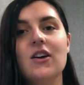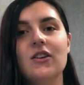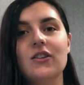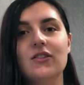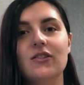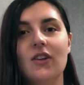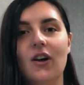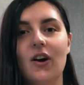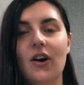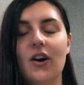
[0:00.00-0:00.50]

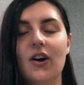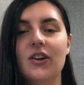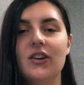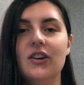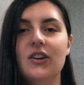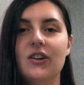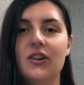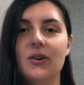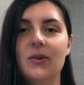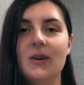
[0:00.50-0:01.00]
So
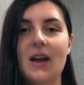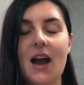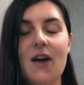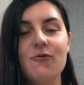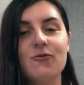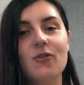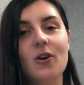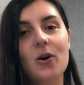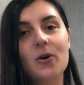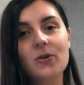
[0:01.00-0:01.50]
you do
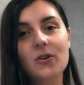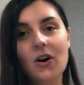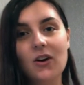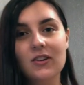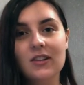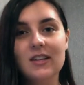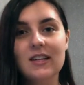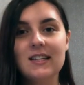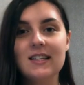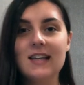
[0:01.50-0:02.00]
get rolled
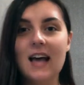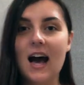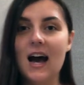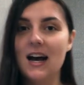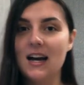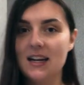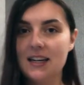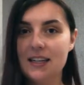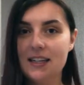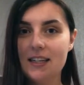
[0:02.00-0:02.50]
onto your
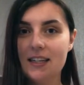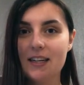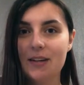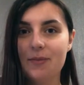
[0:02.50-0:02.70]
side,